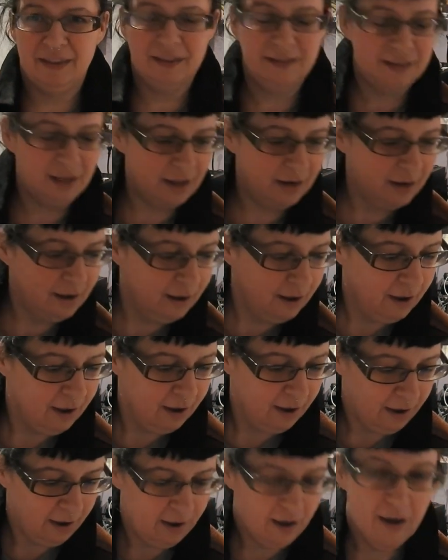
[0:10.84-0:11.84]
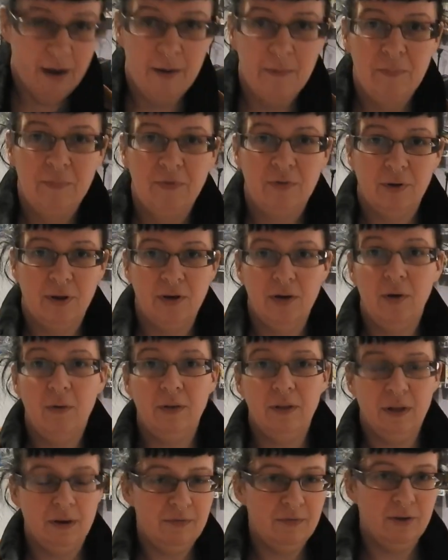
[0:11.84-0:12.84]
like that. So I know
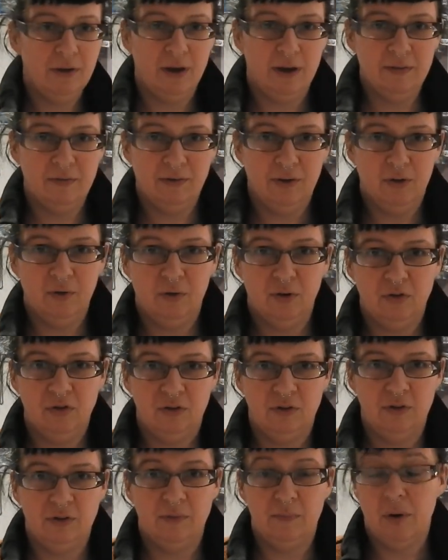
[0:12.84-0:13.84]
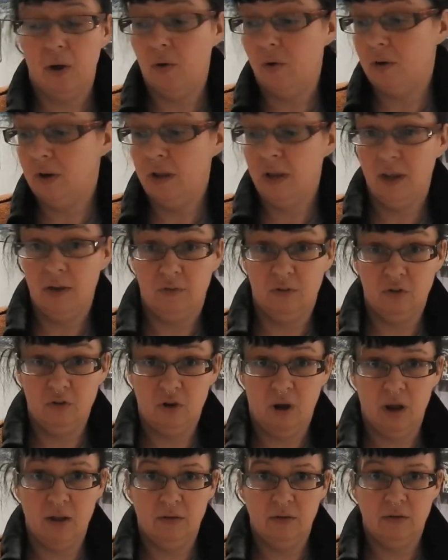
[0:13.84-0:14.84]
a lot of you guys had questions about Eva
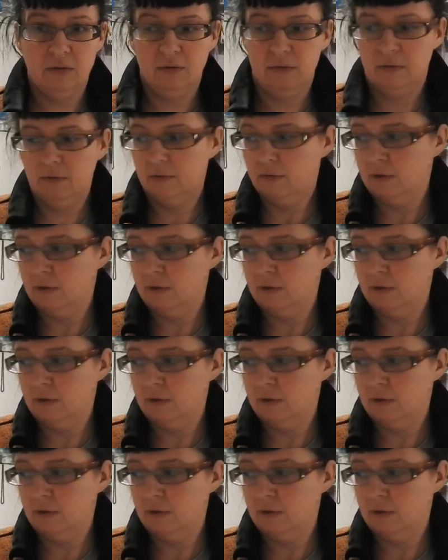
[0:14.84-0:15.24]
Trends.